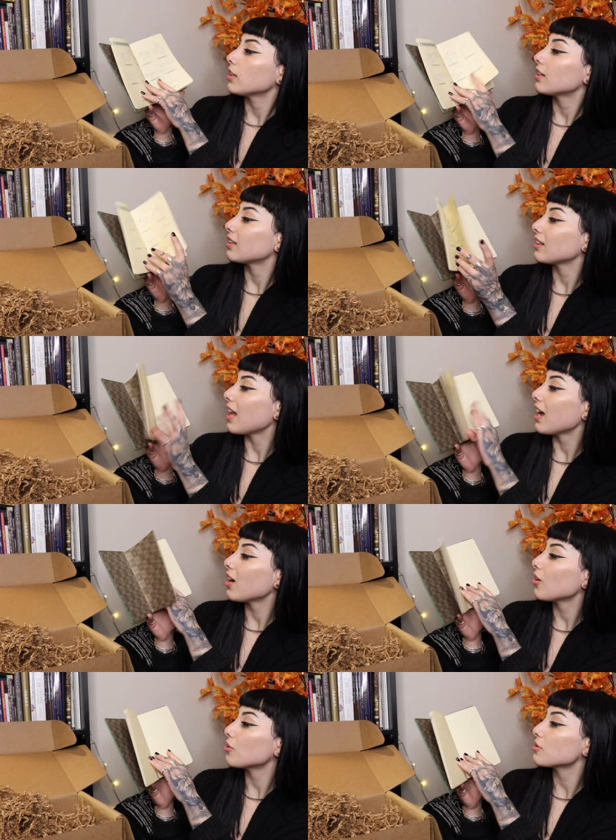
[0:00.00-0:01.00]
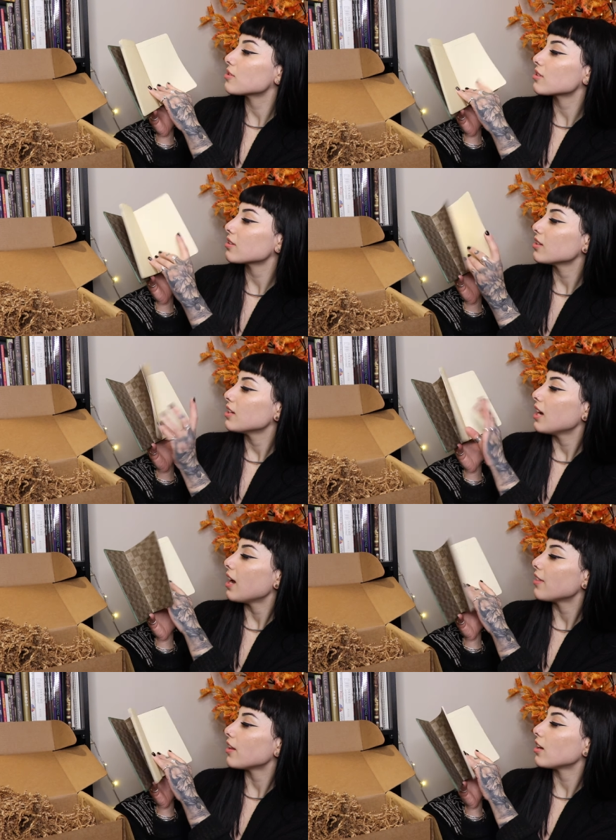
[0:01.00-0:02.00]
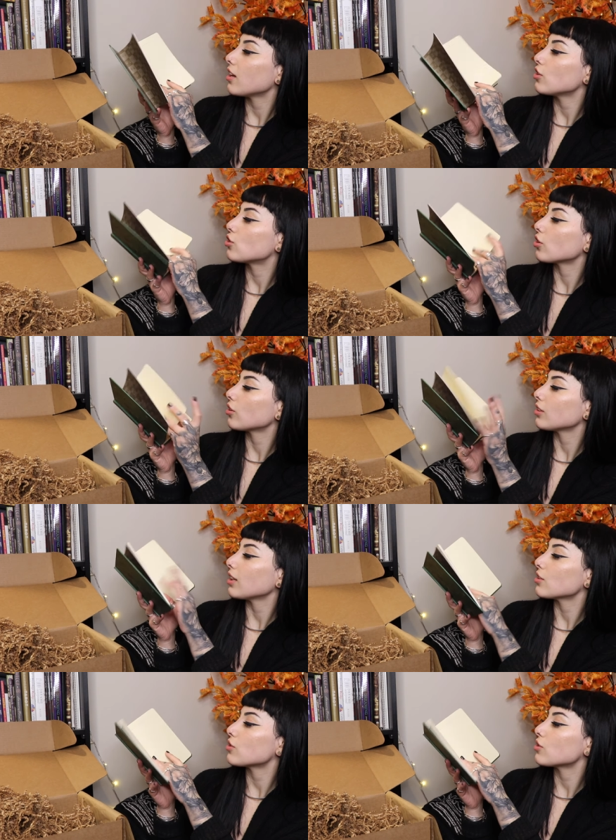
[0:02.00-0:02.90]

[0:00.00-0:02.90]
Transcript: clouds, and then journaling.